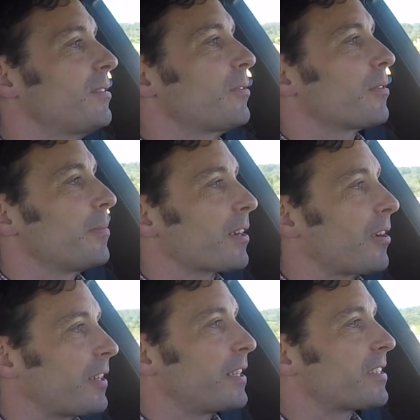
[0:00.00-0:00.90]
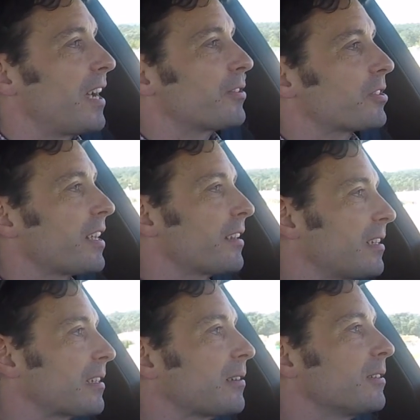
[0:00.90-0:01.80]
One of my colleagues there has just had a
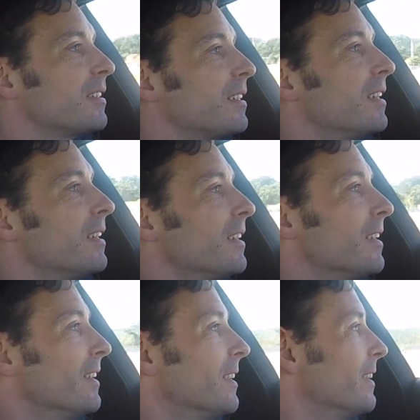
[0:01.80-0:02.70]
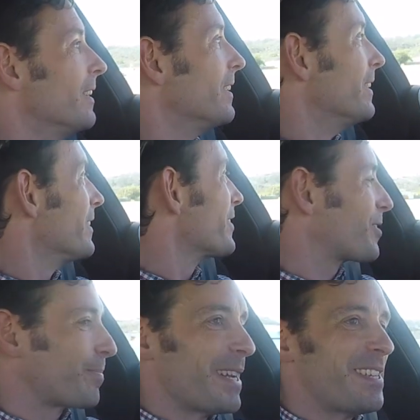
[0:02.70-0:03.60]
little
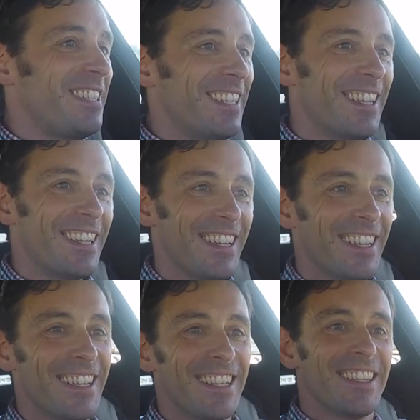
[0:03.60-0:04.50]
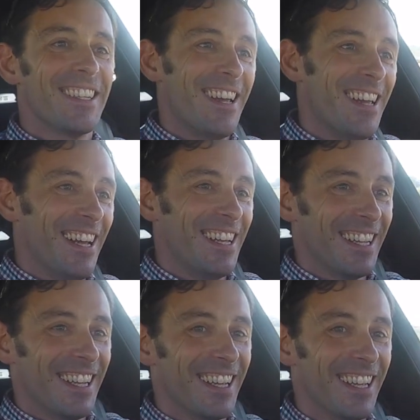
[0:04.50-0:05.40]
spin.
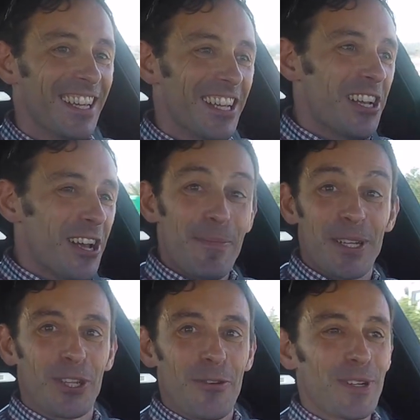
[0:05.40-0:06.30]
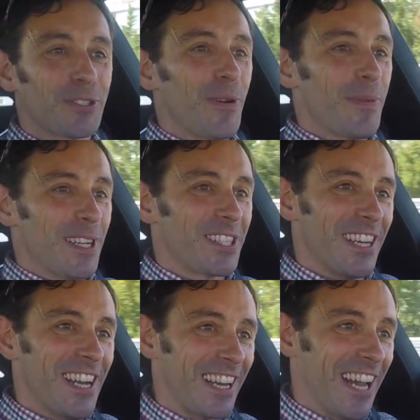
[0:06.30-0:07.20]
A bit too much mobility in
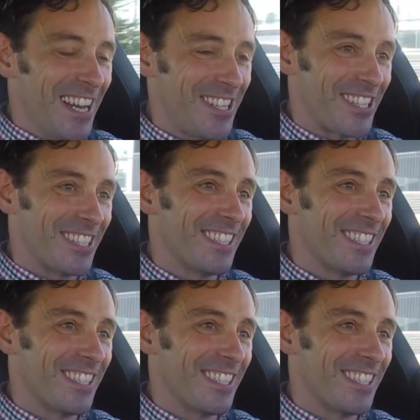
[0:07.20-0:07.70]
that case.